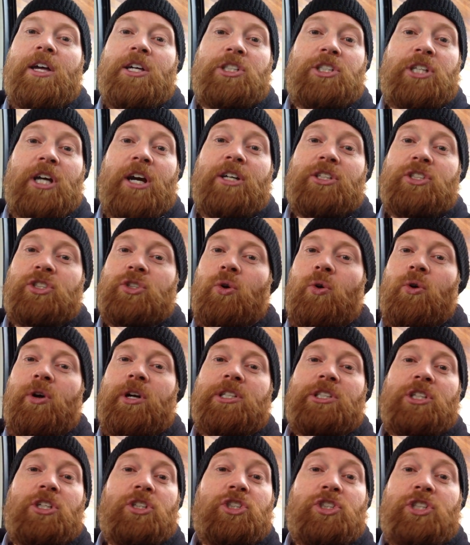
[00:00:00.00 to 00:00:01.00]
Share
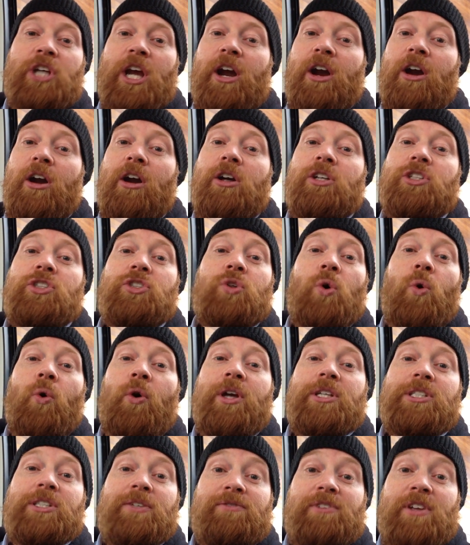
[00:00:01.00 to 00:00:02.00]

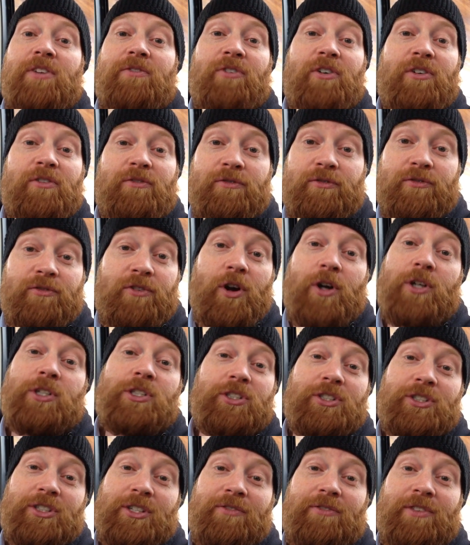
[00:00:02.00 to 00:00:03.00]
stories of different
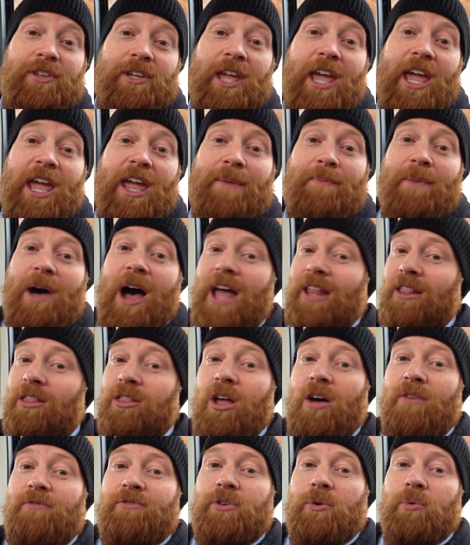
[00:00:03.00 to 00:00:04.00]
versions of the game.
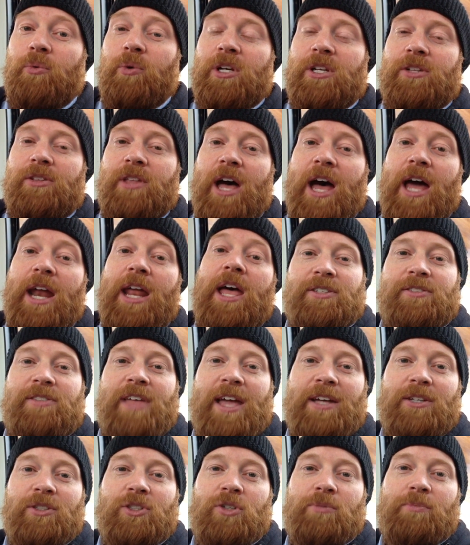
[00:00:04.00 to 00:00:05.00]
I'd love to read that.
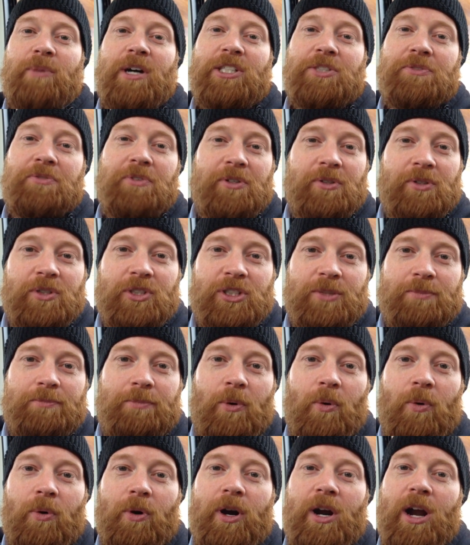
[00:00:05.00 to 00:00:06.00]
Thanks so much for your
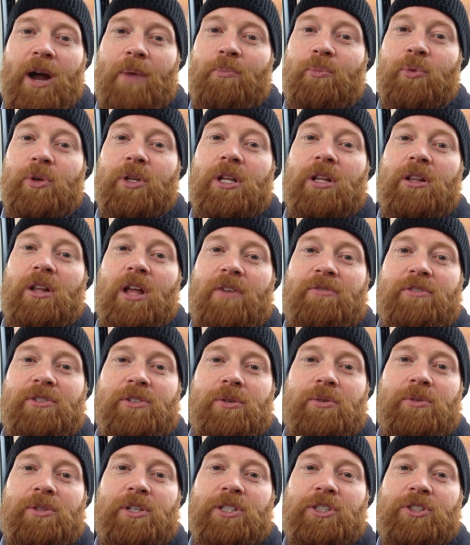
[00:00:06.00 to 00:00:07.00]
support. I'm really loving
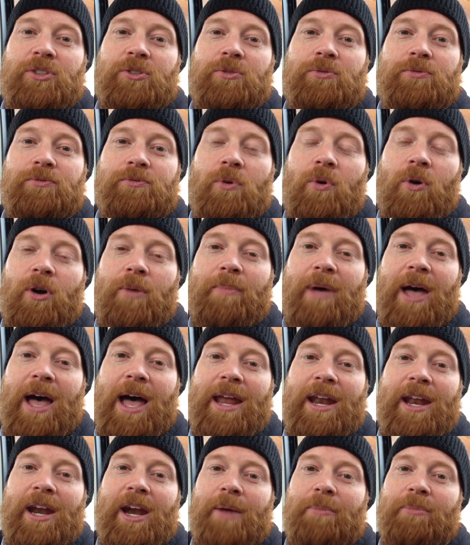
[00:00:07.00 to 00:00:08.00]
doing this new
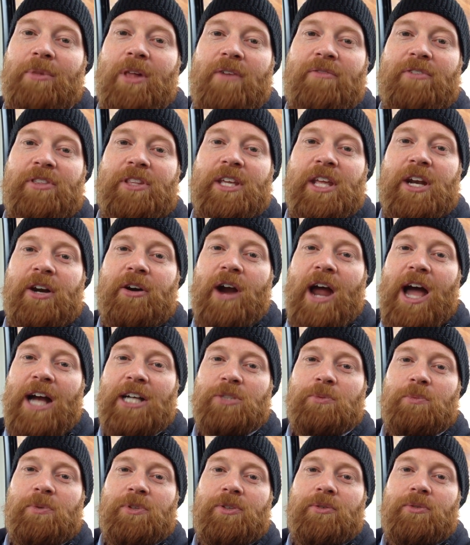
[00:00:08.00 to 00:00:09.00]
format, and I'm loving the
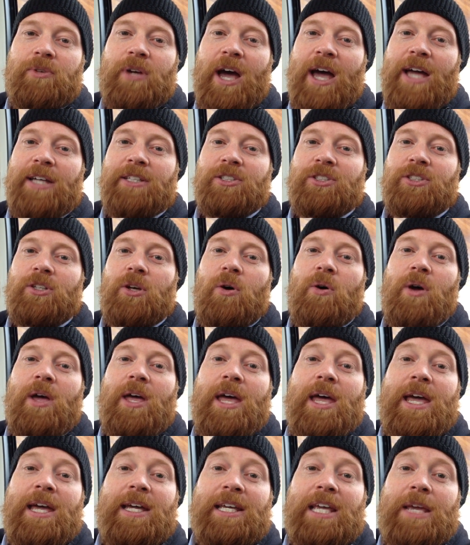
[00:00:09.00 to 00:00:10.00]
interaction with you guys. So
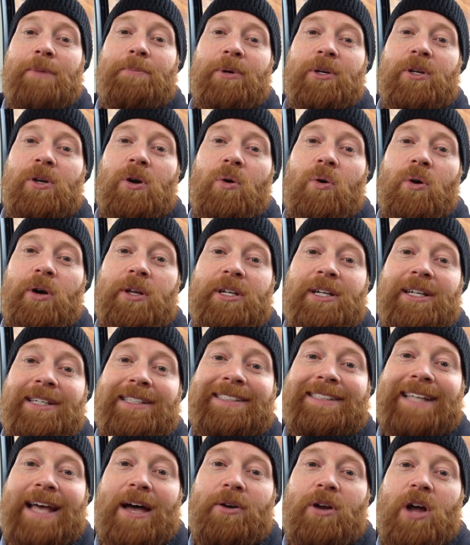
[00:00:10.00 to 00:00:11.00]
keep it going.
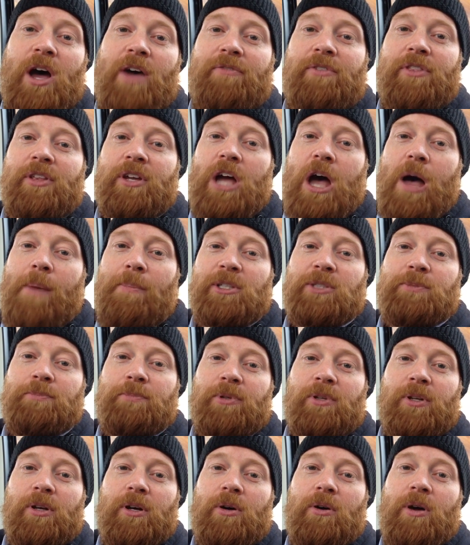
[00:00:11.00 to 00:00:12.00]
Sound off in the comments
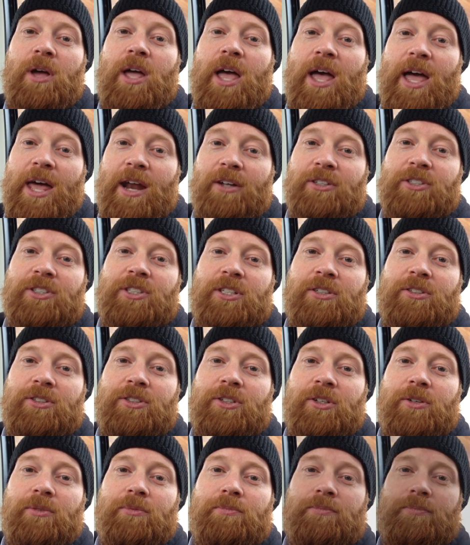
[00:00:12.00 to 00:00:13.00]
below, and I'll see you
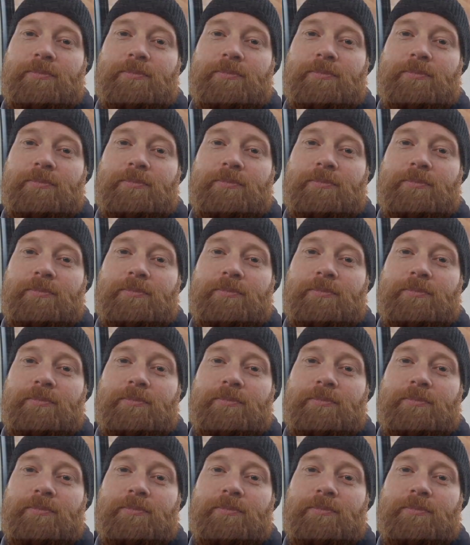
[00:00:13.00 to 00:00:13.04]
soon.